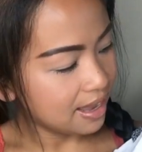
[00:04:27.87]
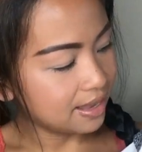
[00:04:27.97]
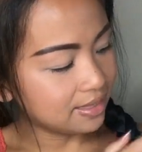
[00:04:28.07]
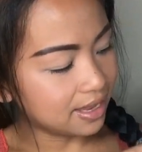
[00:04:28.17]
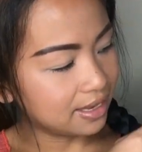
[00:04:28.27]

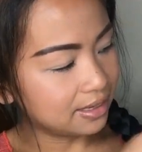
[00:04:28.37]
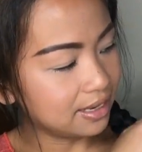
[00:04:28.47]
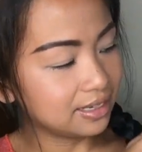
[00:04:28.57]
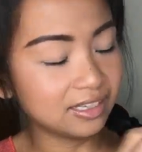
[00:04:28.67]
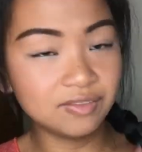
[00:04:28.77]
and then
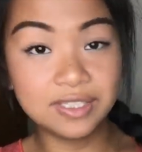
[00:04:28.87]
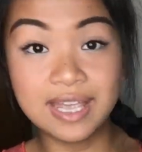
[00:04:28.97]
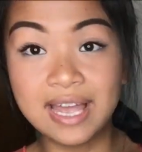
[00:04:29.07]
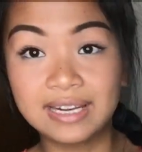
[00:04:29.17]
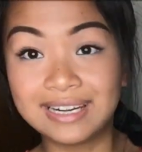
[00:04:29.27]
it gives
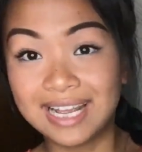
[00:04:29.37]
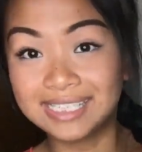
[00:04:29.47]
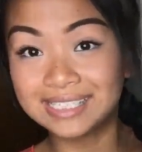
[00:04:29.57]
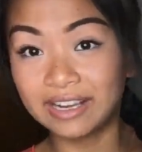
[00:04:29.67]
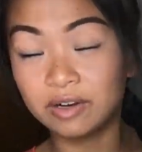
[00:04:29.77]
that
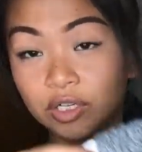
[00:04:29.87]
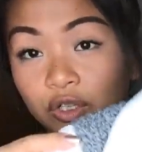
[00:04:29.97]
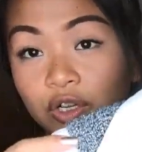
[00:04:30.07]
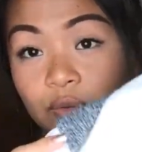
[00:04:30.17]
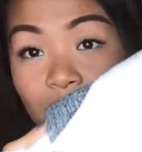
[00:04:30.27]
nice
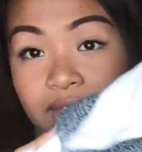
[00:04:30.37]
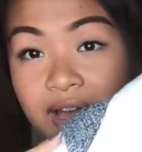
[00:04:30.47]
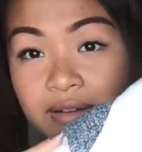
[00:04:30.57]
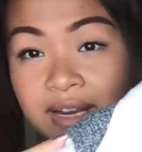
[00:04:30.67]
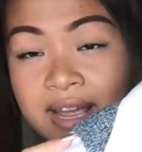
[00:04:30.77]
layering look
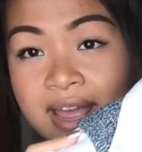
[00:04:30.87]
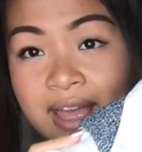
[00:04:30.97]
without